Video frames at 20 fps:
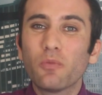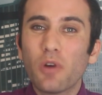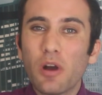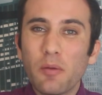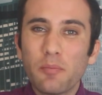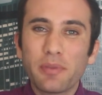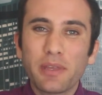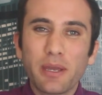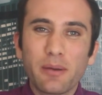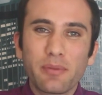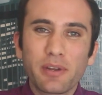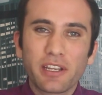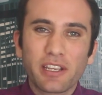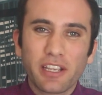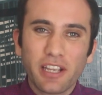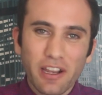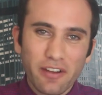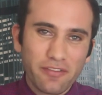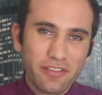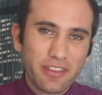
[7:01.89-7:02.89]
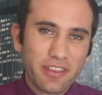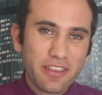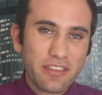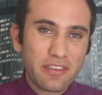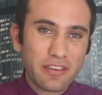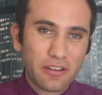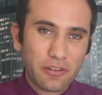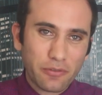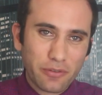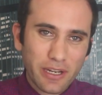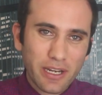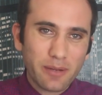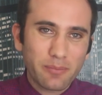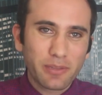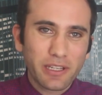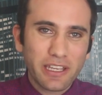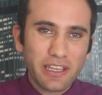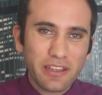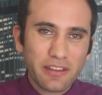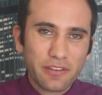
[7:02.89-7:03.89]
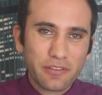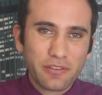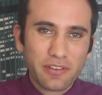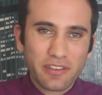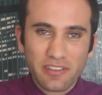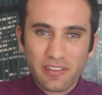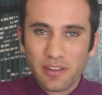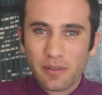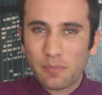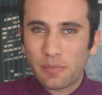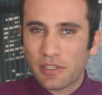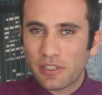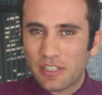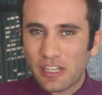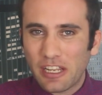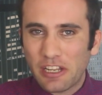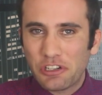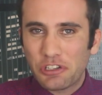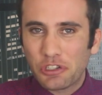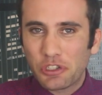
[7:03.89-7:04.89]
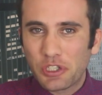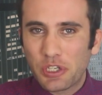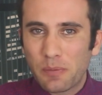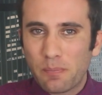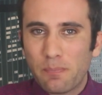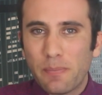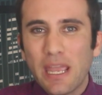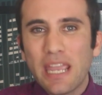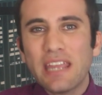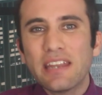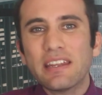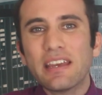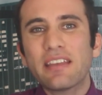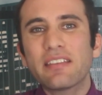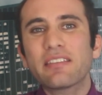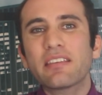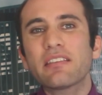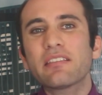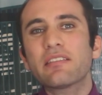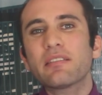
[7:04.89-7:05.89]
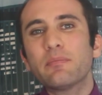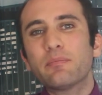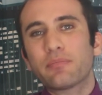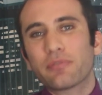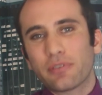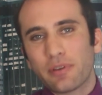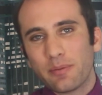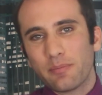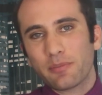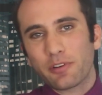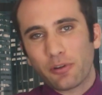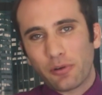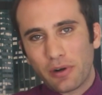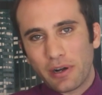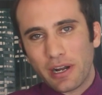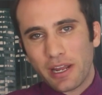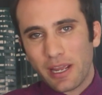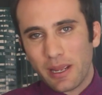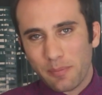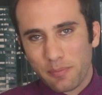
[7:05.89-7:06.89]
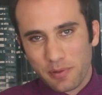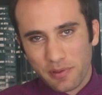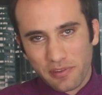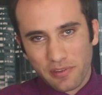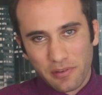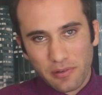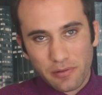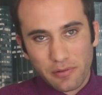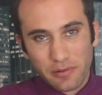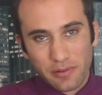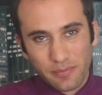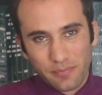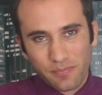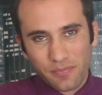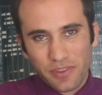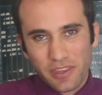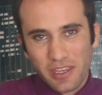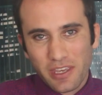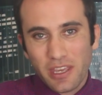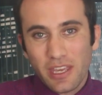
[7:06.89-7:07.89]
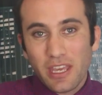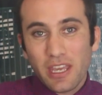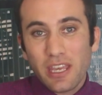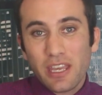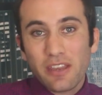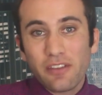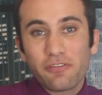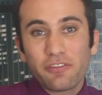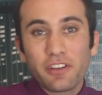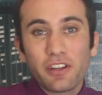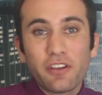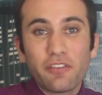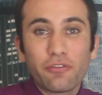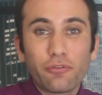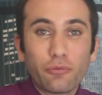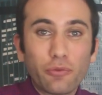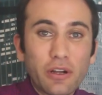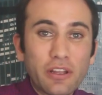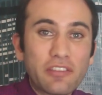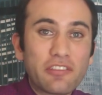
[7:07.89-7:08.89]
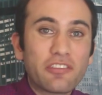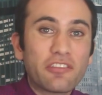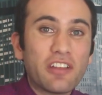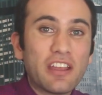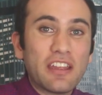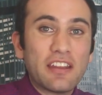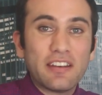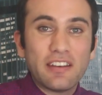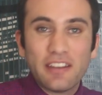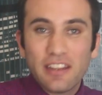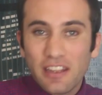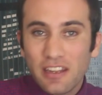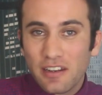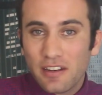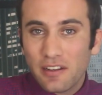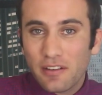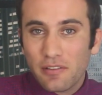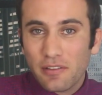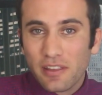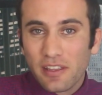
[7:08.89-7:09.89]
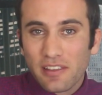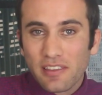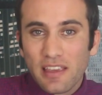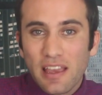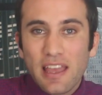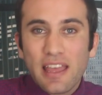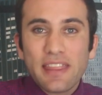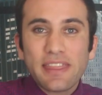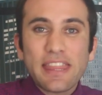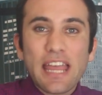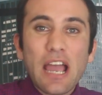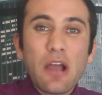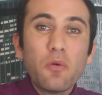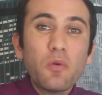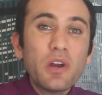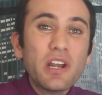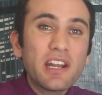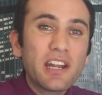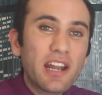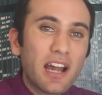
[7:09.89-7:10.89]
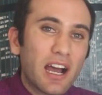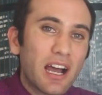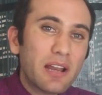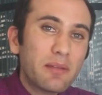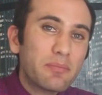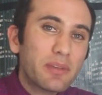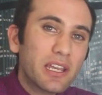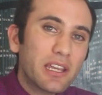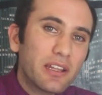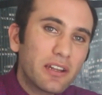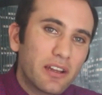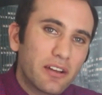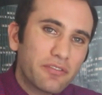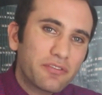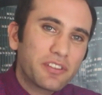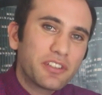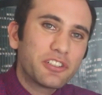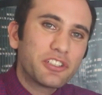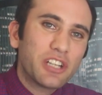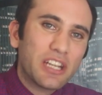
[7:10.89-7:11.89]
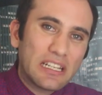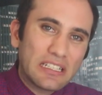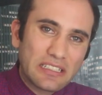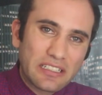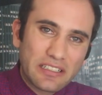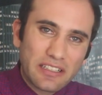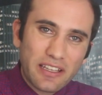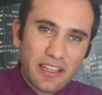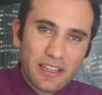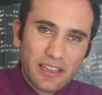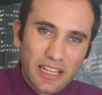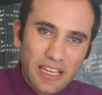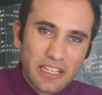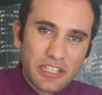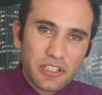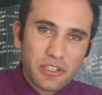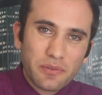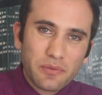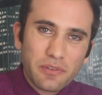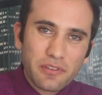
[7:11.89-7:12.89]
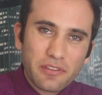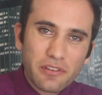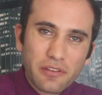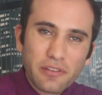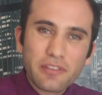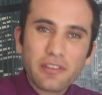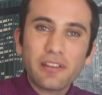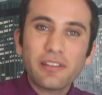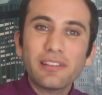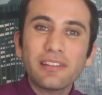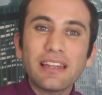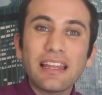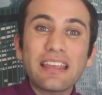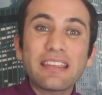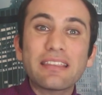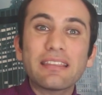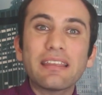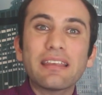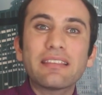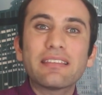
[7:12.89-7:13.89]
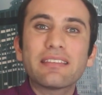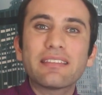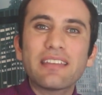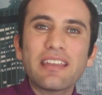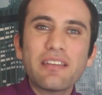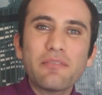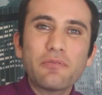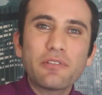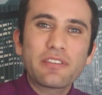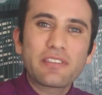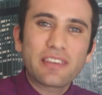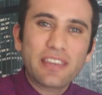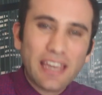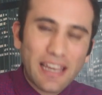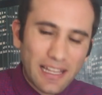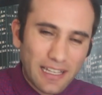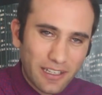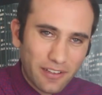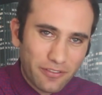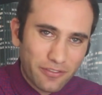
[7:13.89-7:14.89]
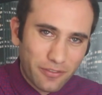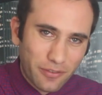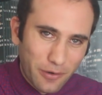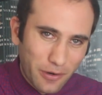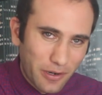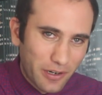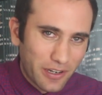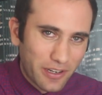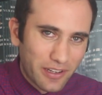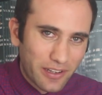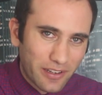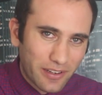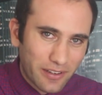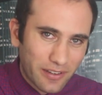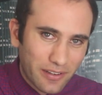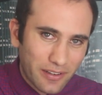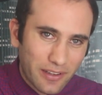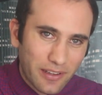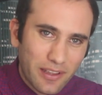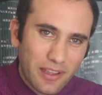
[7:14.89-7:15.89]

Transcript: won't be able to cover this incredibly interesting potential debate as a Supreme Court episode. Even if one state did do this, that would not be enough to change the election results unless that state was California.